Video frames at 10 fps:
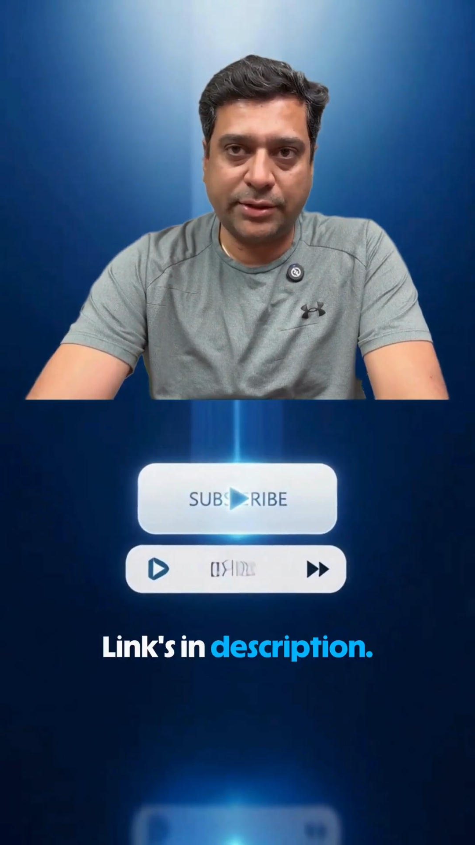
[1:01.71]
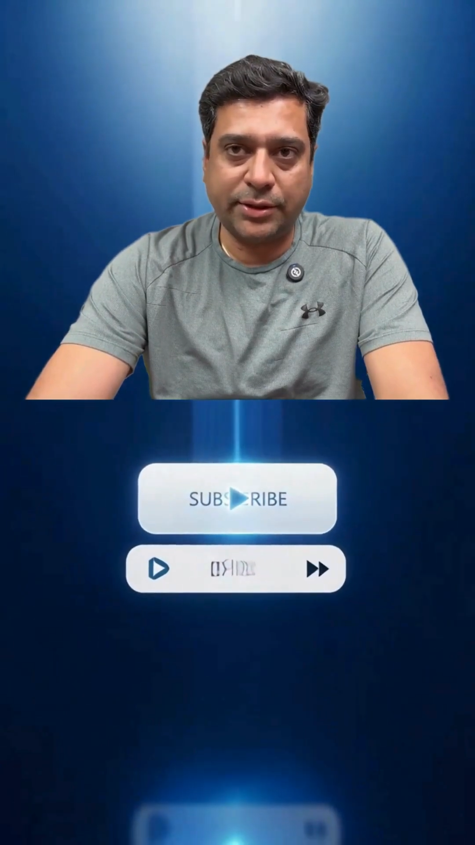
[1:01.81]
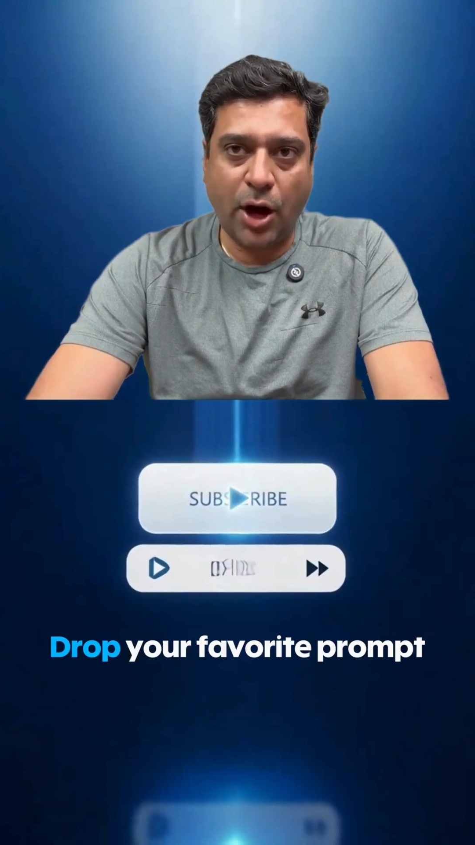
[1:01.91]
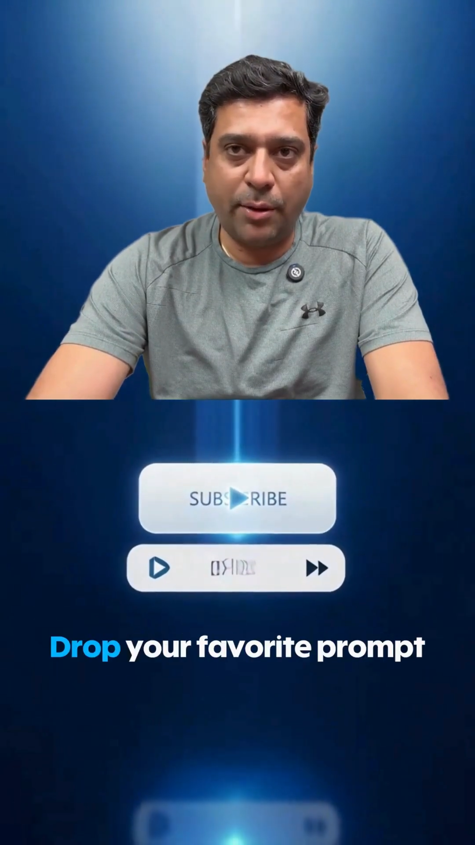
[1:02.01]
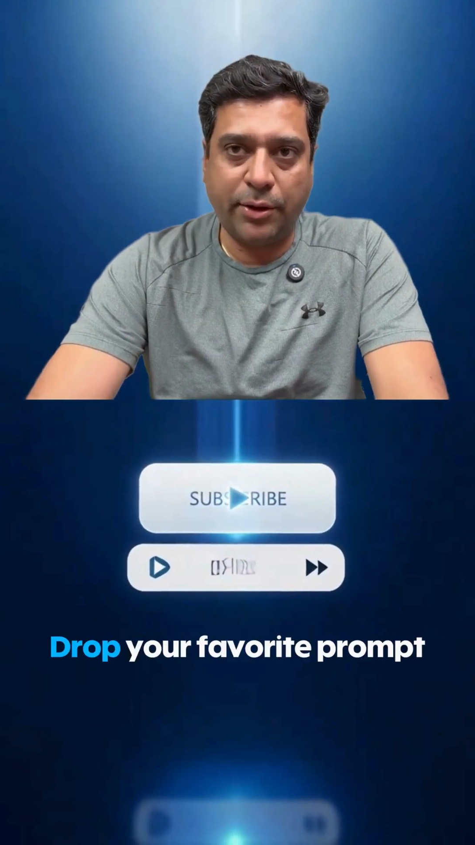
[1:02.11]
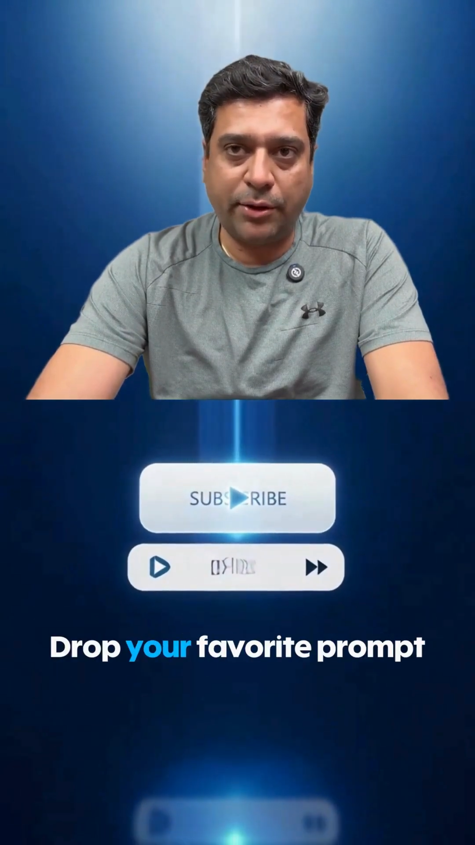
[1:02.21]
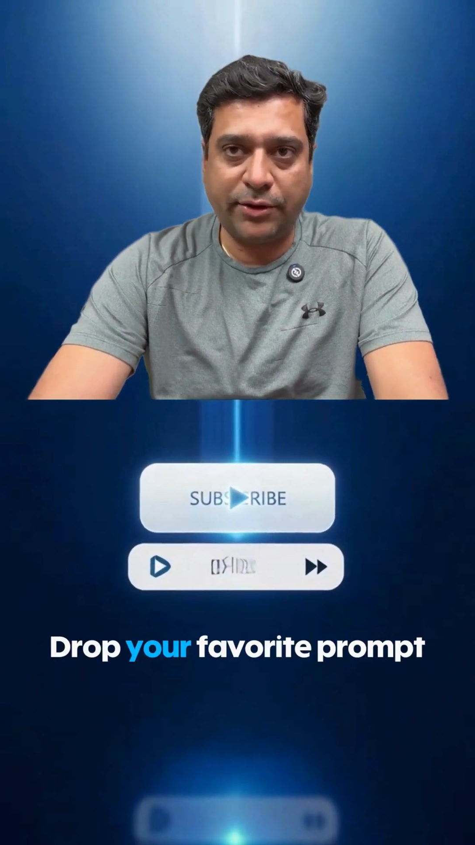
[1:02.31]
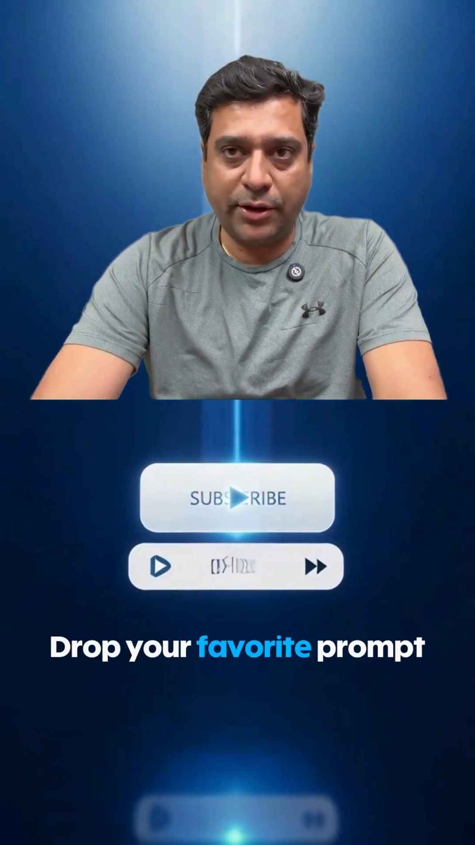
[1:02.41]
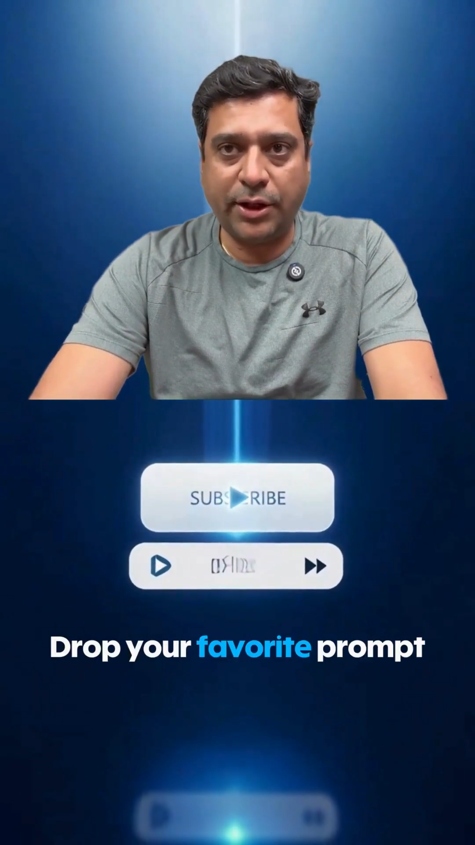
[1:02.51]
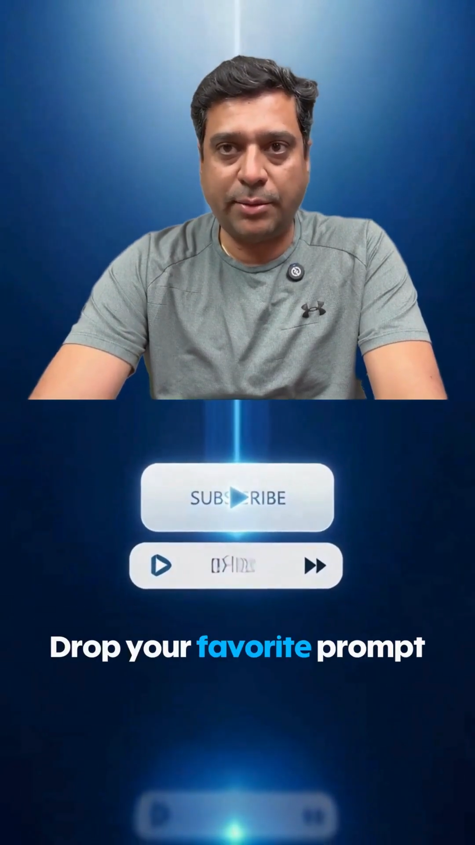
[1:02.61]
drop your
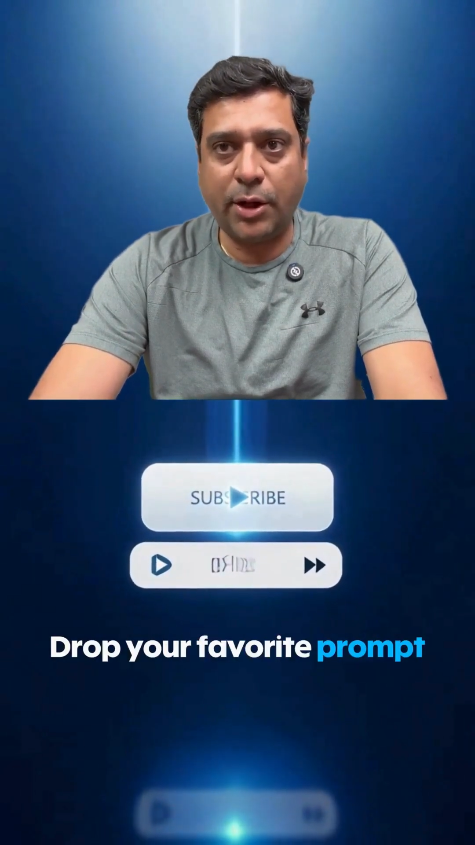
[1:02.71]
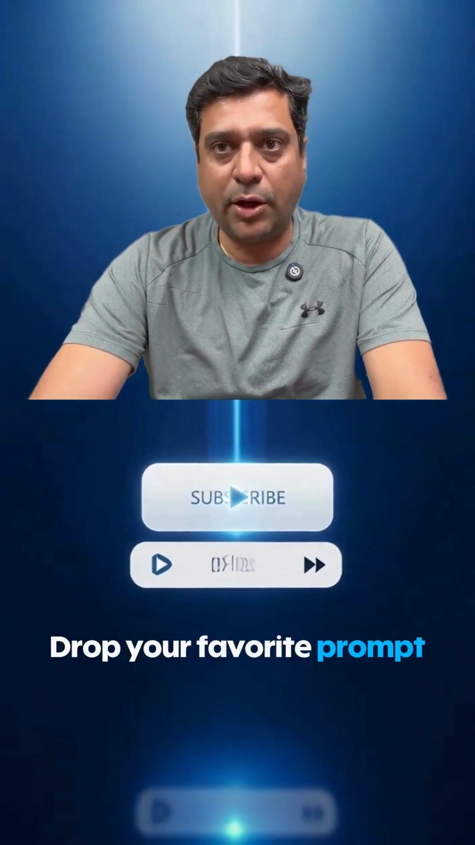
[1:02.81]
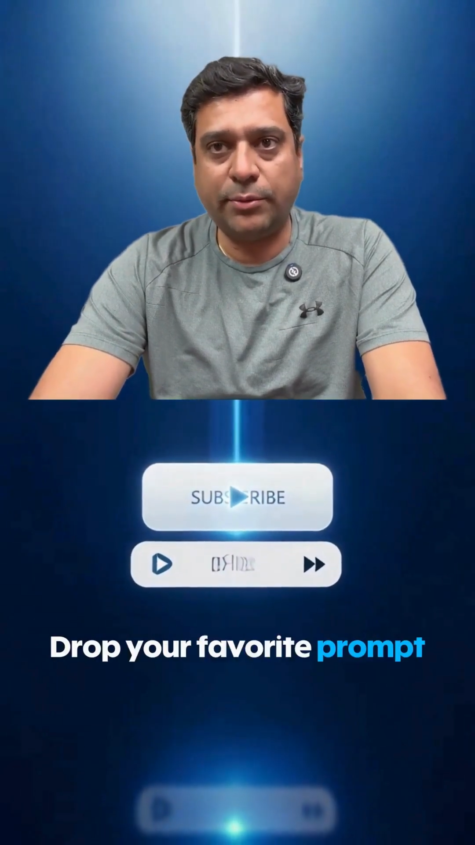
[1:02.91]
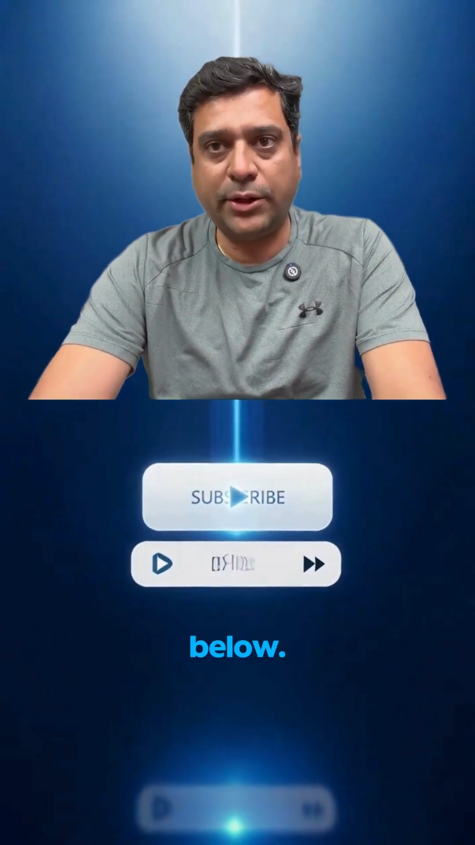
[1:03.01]
favorite prompt